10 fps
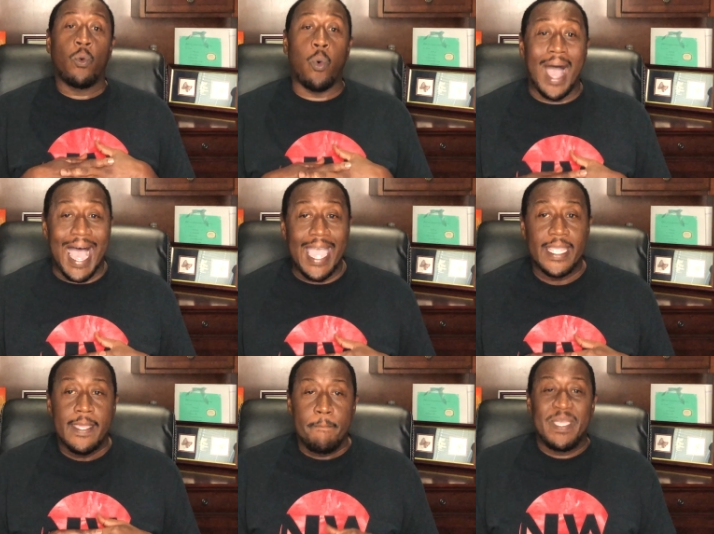Why?
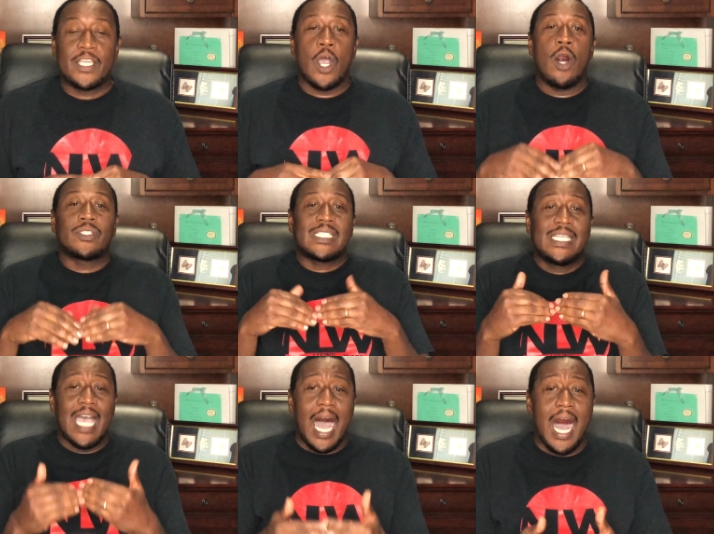because
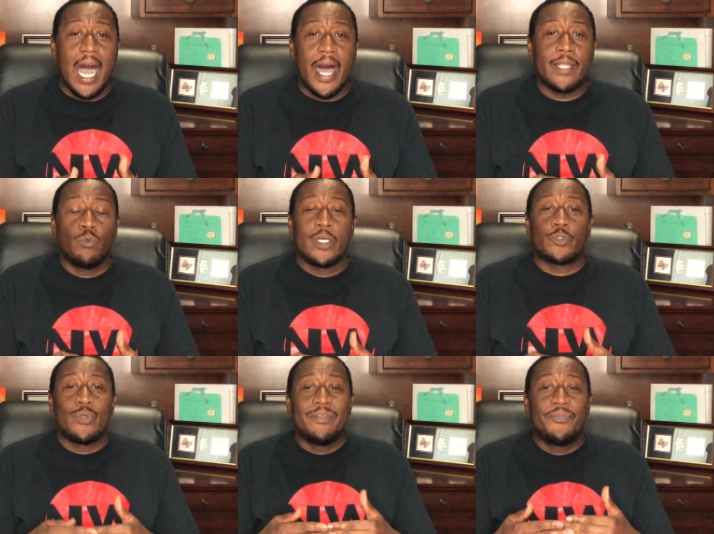God was
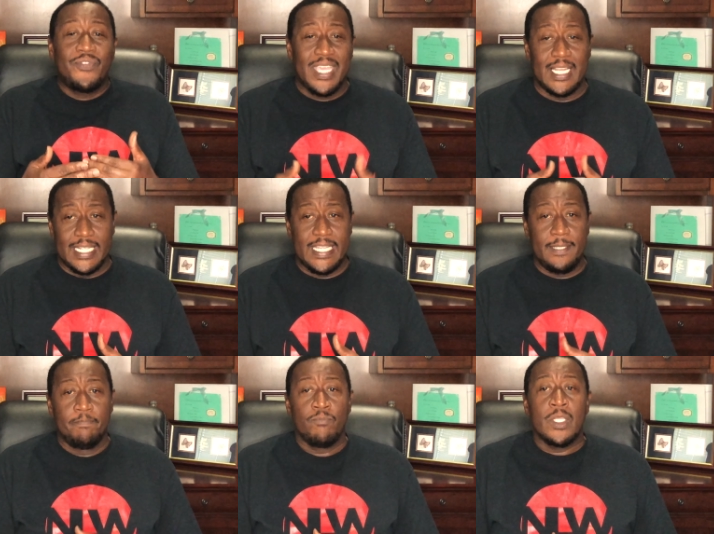
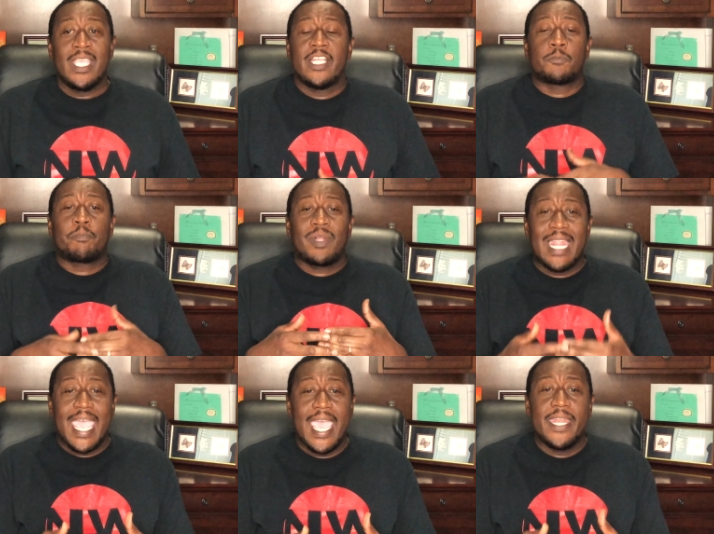revealing his
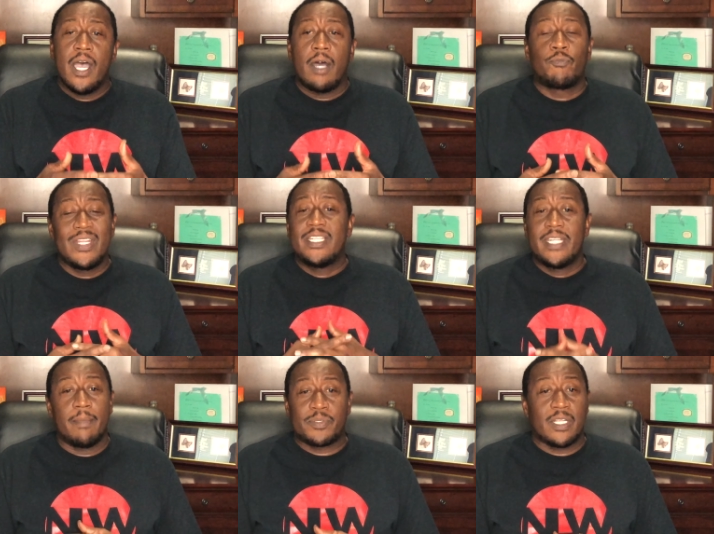plan of
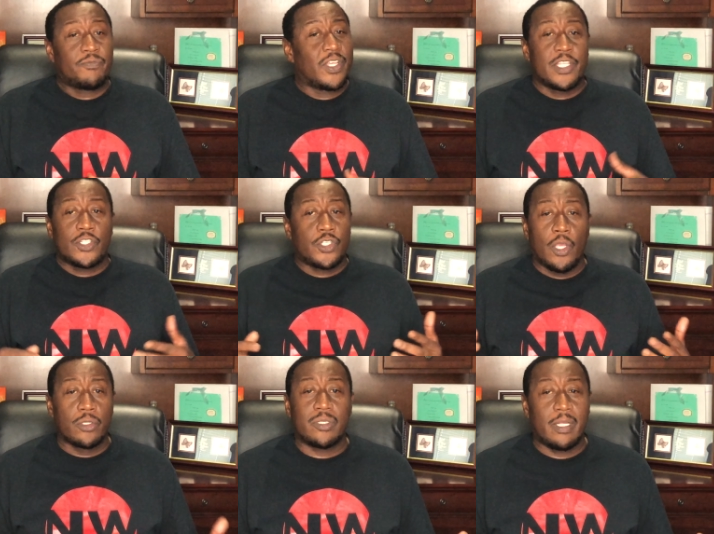redemption for the
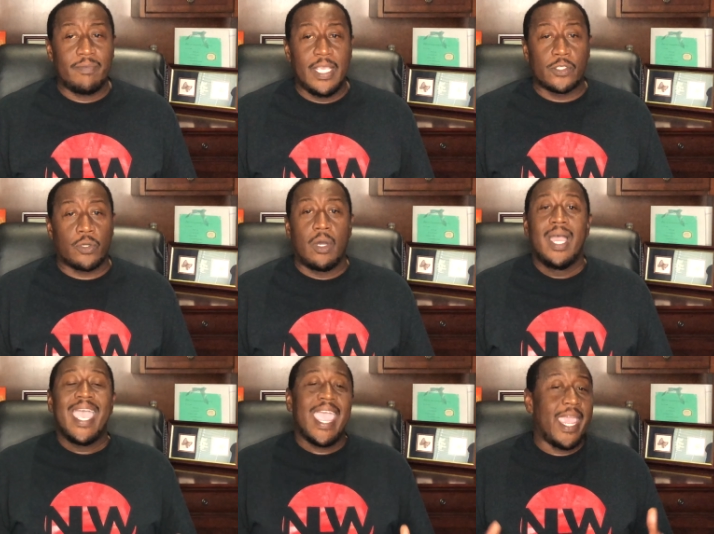children of Israel
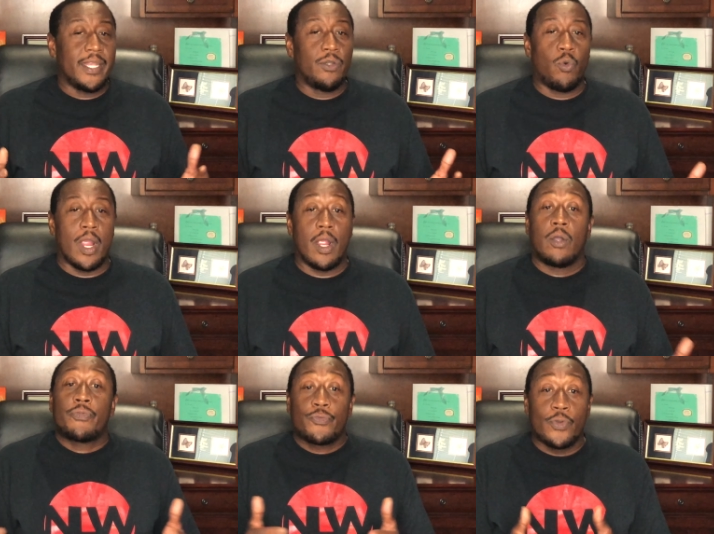and the
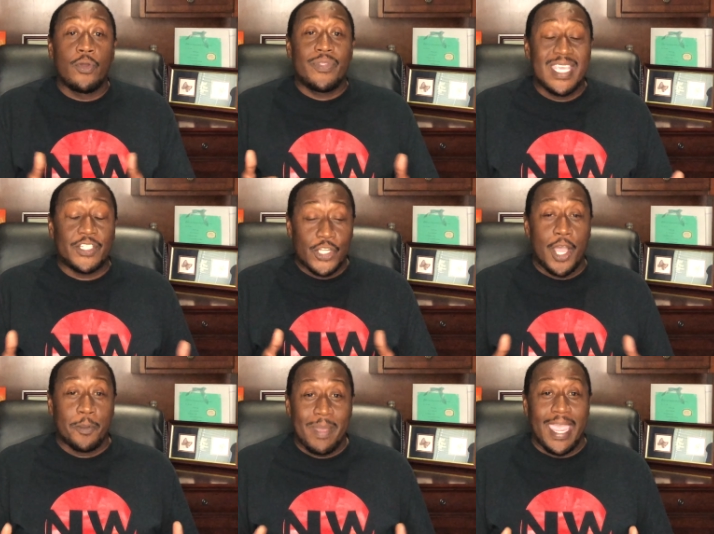world through this
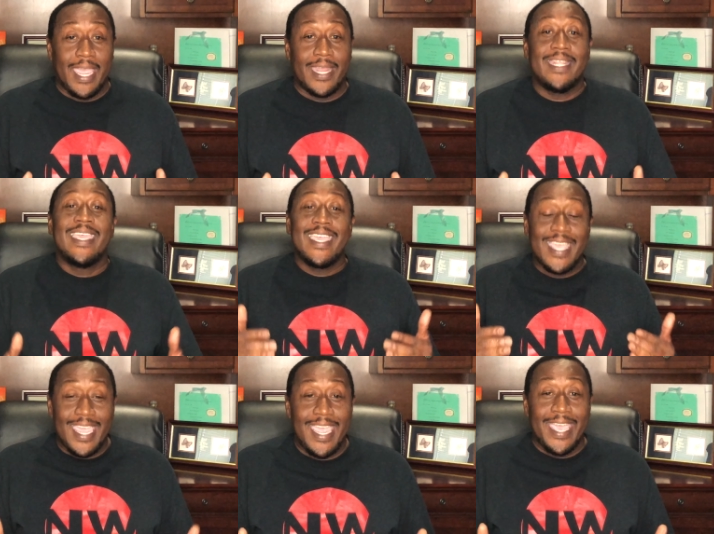young man
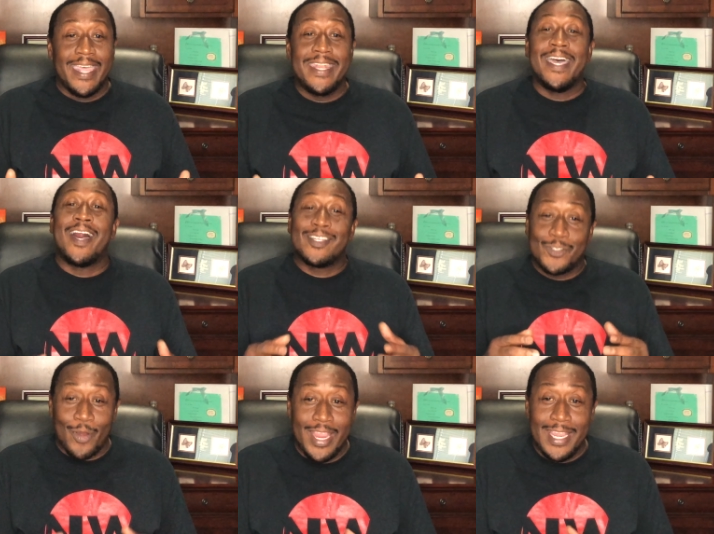in a
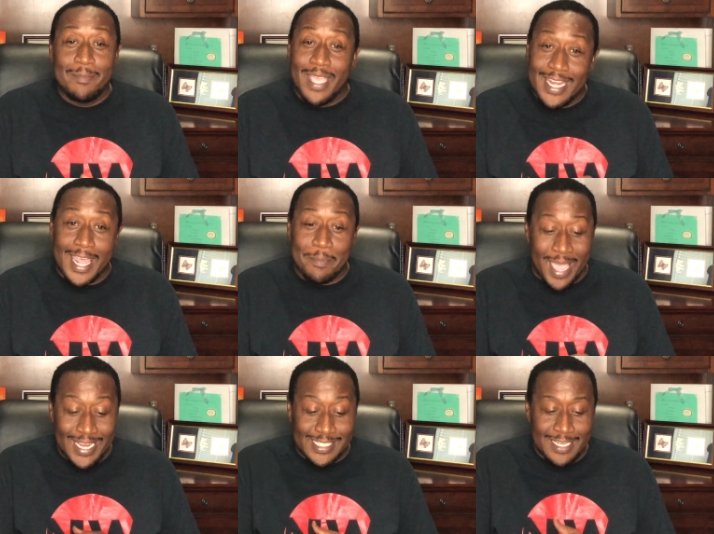dream. Isn't that
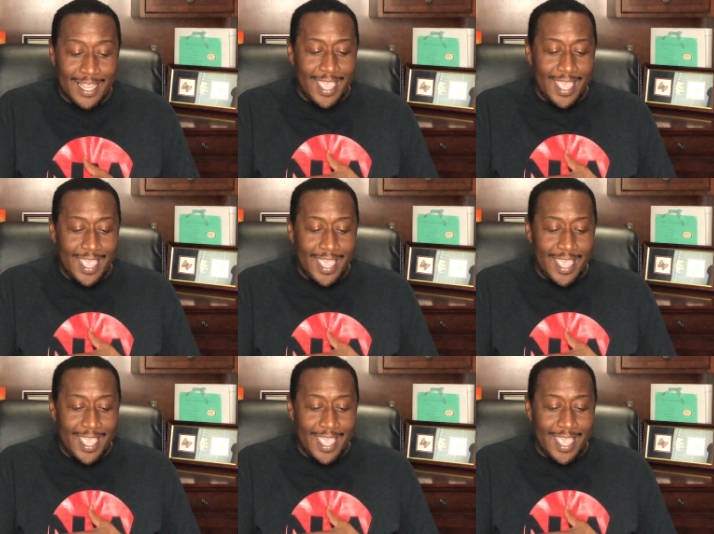amazing?